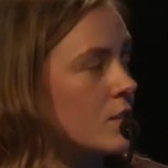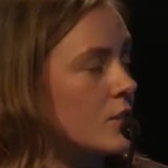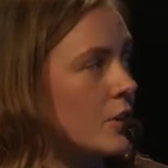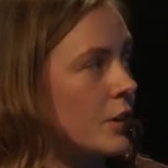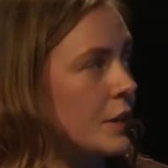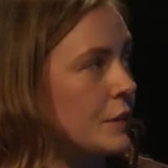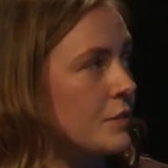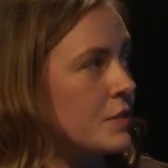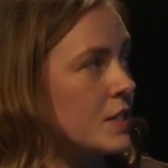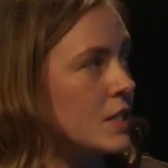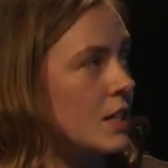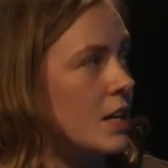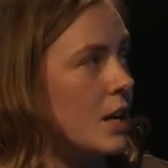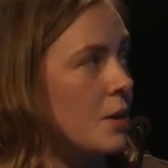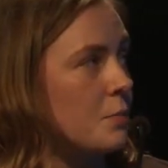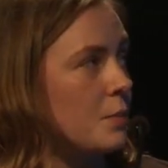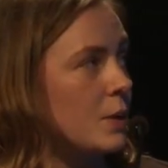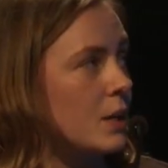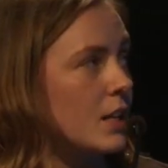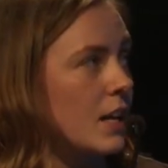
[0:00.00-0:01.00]
So I've set
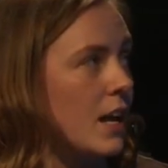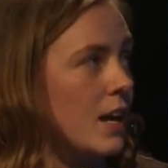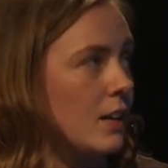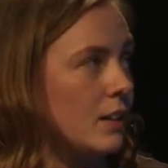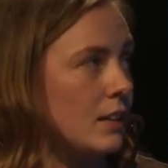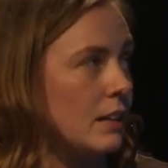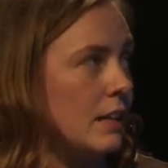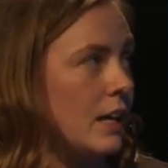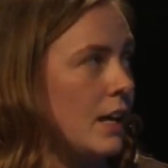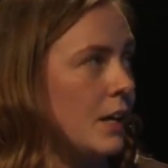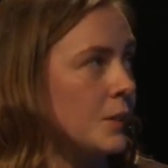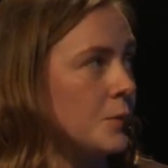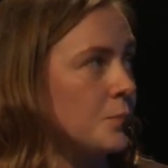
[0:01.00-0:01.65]
up, again,